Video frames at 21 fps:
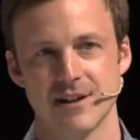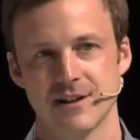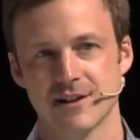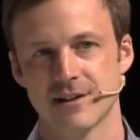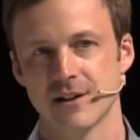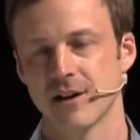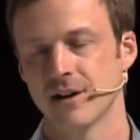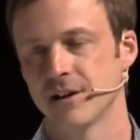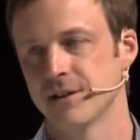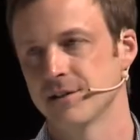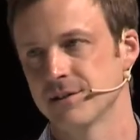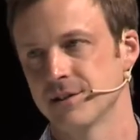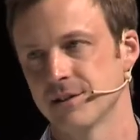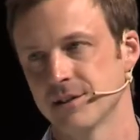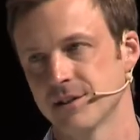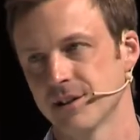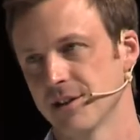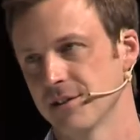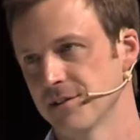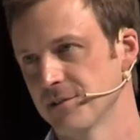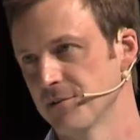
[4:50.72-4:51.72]
tons and
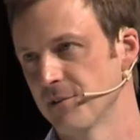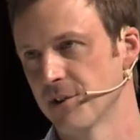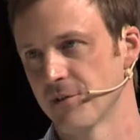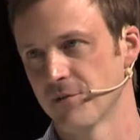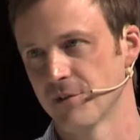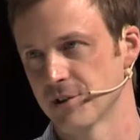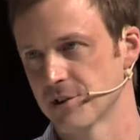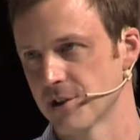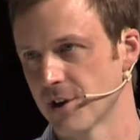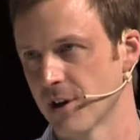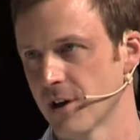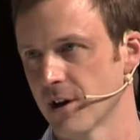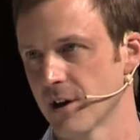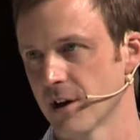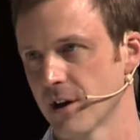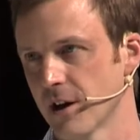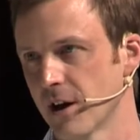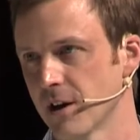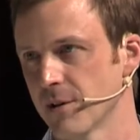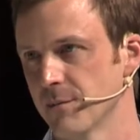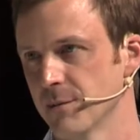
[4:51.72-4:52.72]
tons of different sharing
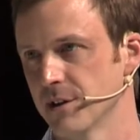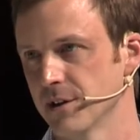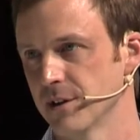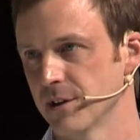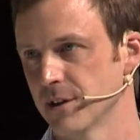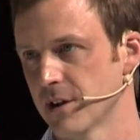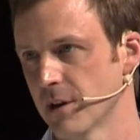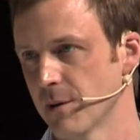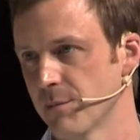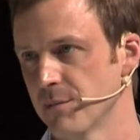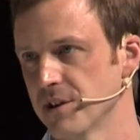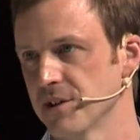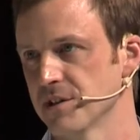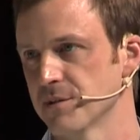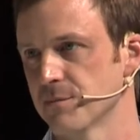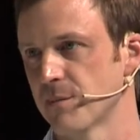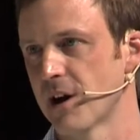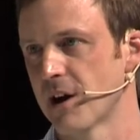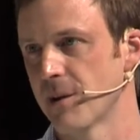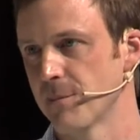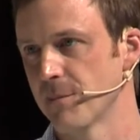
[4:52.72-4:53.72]
economy companies
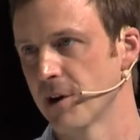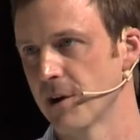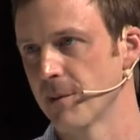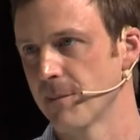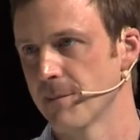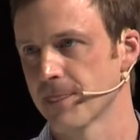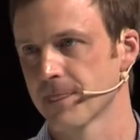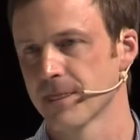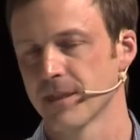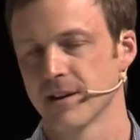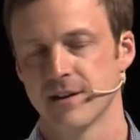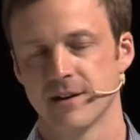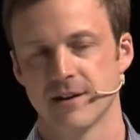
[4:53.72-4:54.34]
pop up.